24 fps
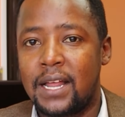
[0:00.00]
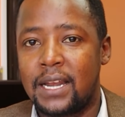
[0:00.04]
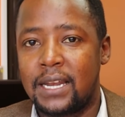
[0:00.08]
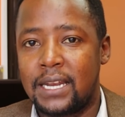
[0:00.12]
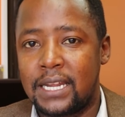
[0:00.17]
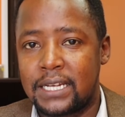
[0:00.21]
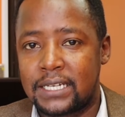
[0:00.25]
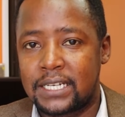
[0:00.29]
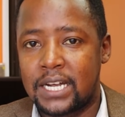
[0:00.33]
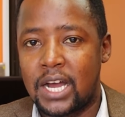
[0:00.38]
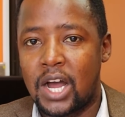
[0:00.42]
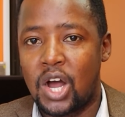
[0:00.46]

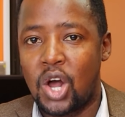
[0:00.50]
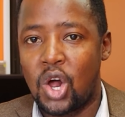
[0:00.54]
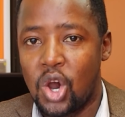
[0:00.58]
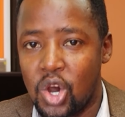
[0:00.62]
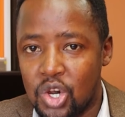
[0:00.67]
letter.